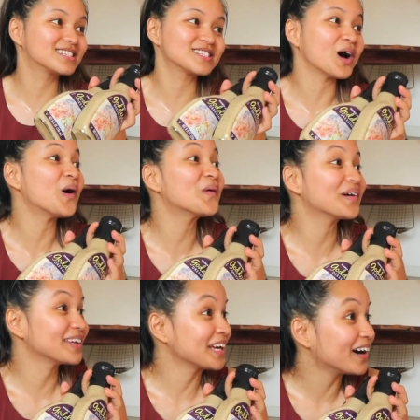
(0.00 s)
So
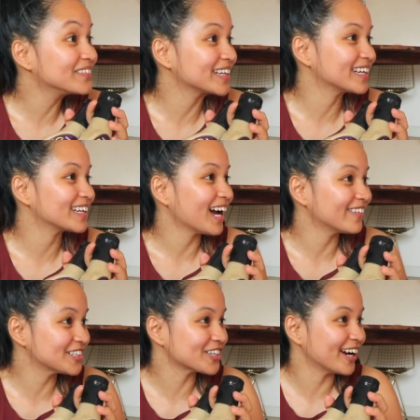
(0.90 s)
yummy. Have
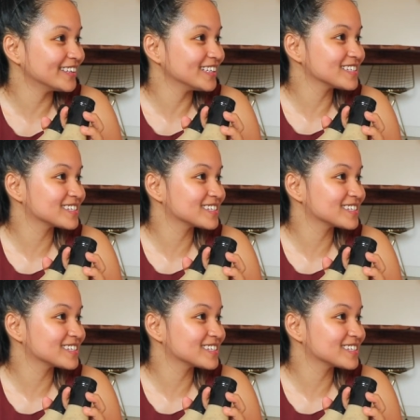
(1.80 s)
you tried this?